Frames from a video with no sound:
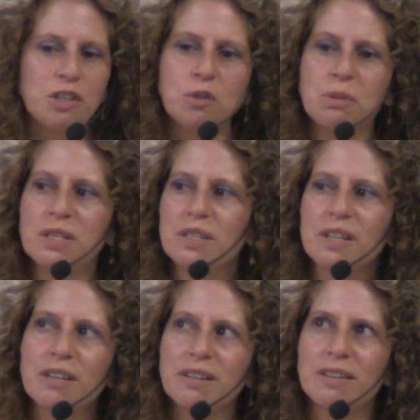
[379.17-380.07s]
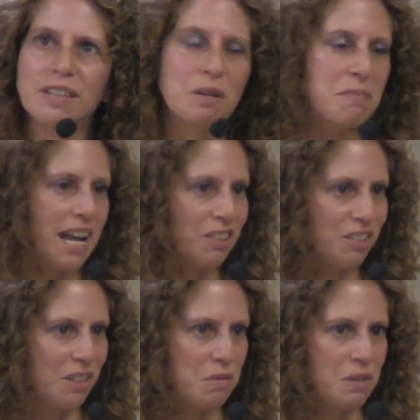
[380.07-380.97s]
who was the
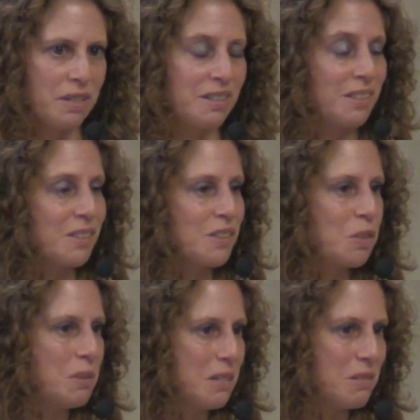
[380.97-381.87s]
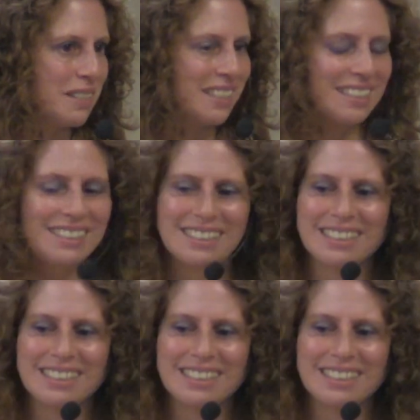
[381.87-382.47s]
compassionate one, the sweet one.